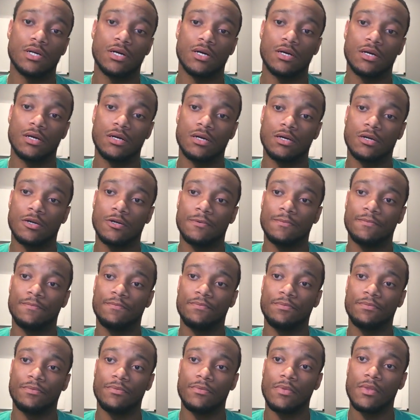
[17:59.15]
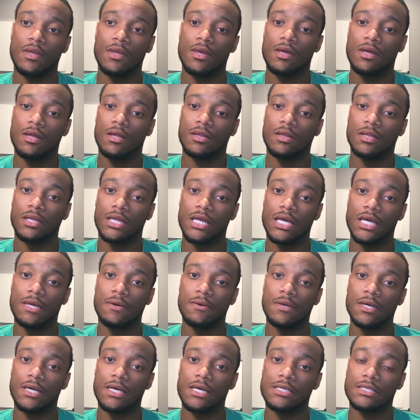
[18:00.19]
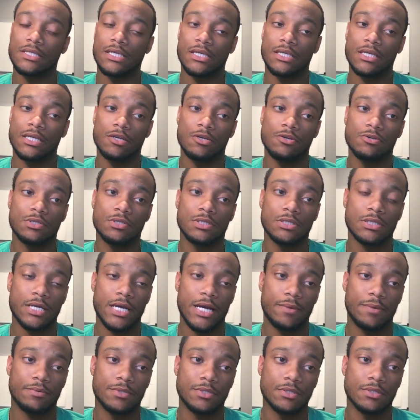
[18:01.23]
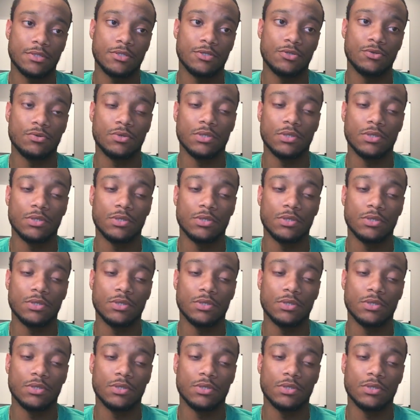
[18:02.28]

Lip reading: The thing is, I think you just have to do a